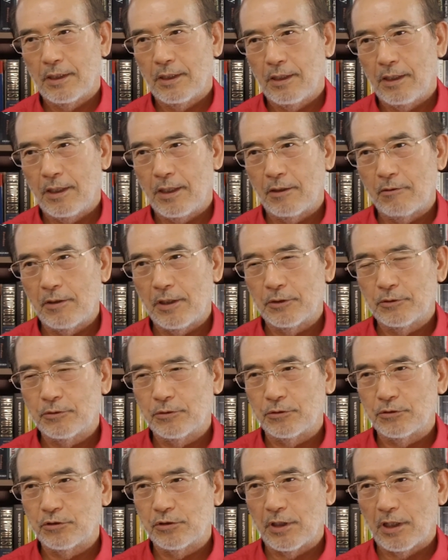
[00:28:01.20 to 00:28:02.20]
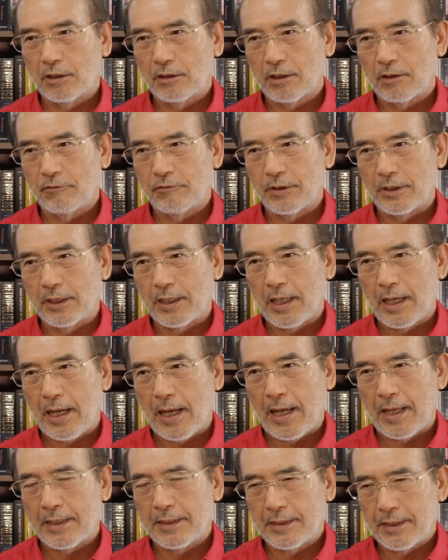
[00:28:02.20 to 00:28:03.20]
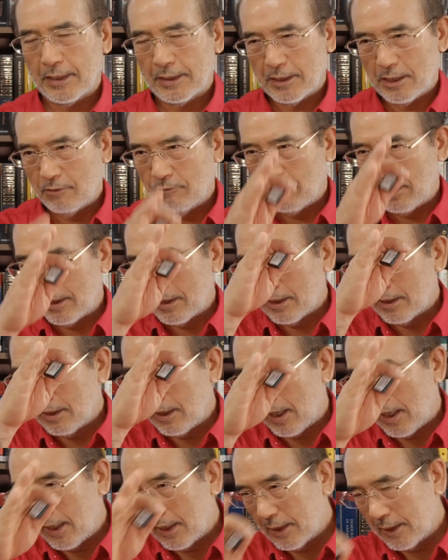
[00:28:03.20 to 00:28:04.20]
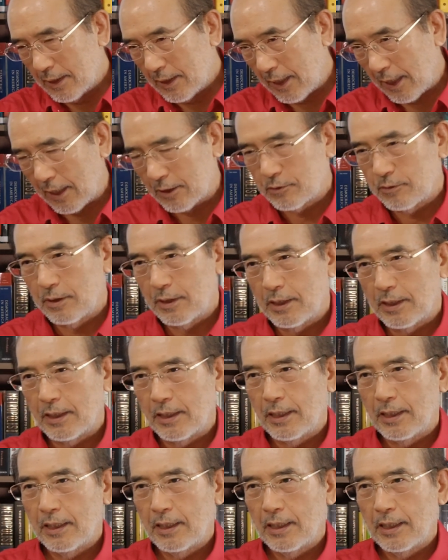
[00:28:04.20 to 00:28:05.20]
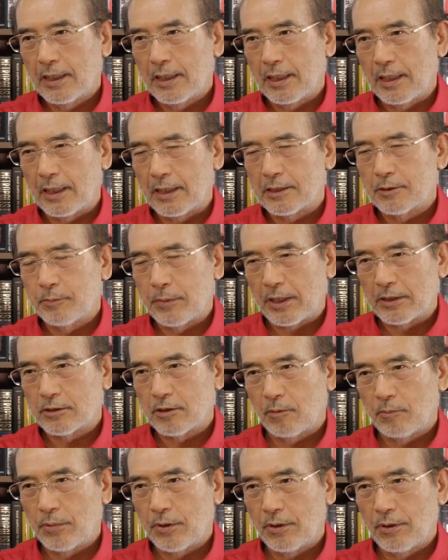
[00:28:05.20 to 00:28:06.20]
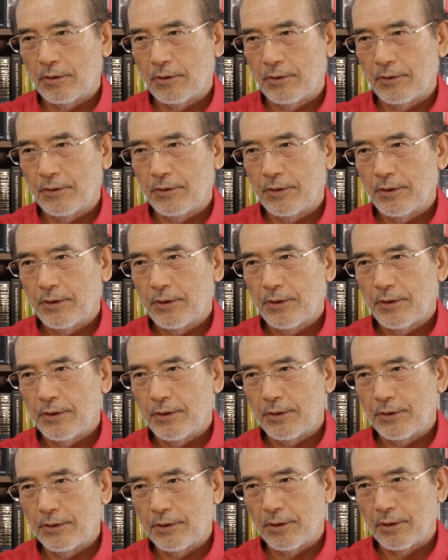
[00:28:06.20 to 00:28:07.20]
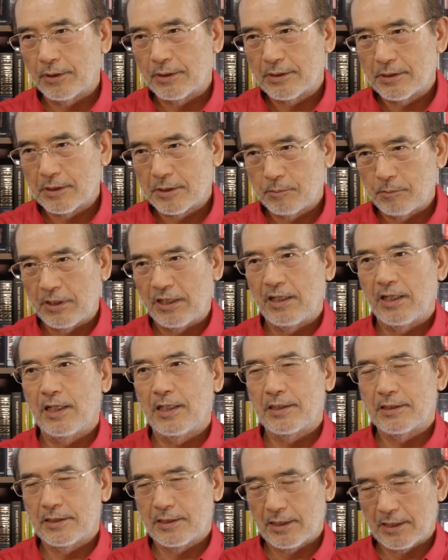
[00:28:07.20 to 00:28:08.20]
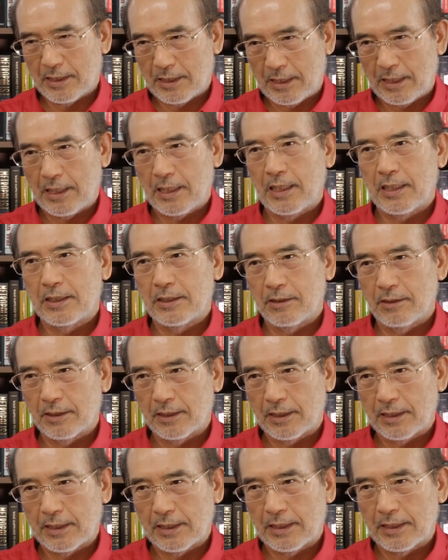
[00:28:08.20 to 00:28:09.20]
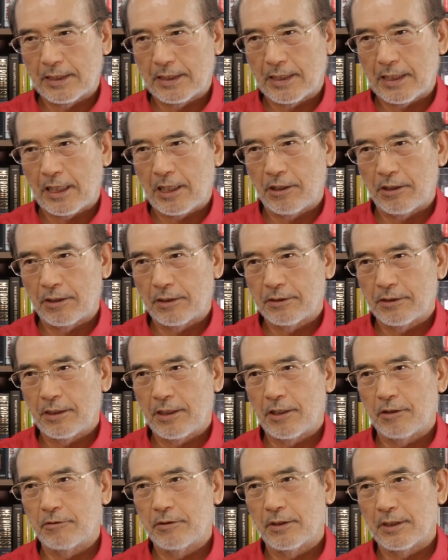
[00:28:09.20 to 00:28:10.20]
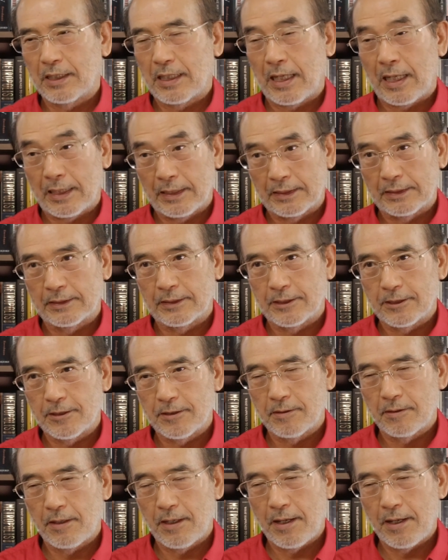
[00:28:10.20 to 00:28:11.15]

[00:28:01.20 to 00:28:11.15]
related to geography. And that dividing line actually is based upon the village carrying the character Kan